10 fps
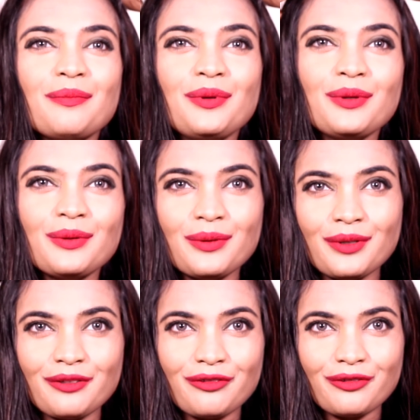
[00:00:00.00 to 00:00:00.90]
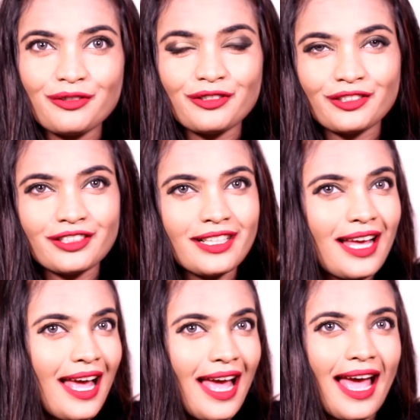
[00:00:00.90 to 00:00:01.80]
beautiful,
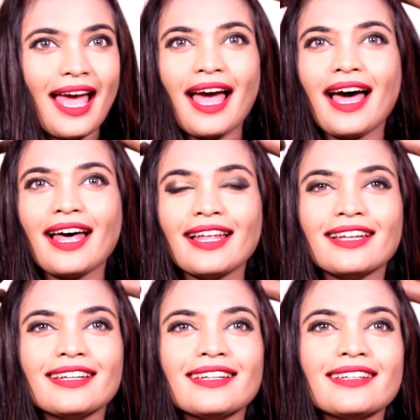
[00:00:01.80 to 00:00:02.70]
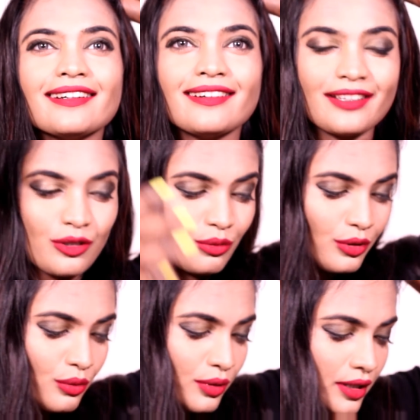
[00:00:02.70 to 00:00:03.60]
and
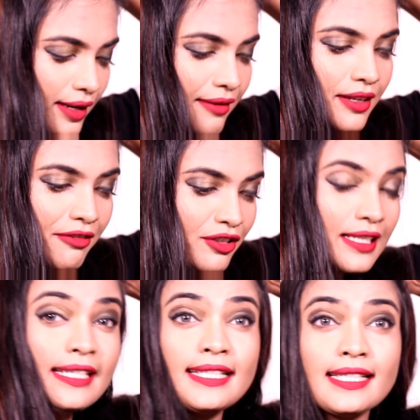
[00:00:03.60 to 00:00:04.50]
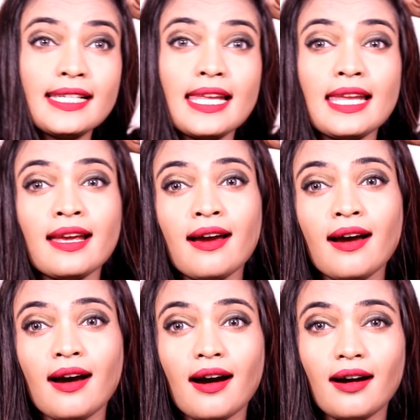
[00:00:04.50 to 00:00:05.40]
you will definitely see
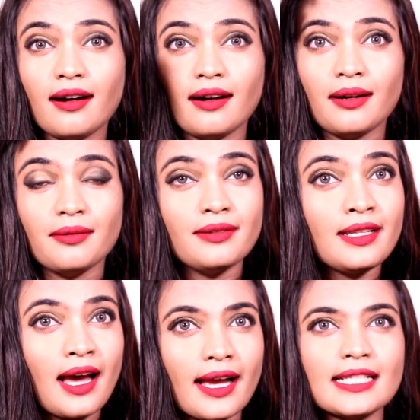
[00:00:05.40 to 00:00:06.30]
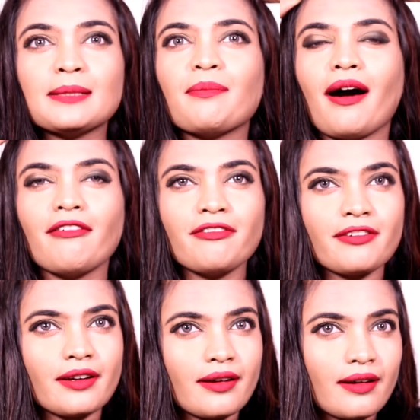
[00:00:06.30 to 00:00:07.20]
a nice puff.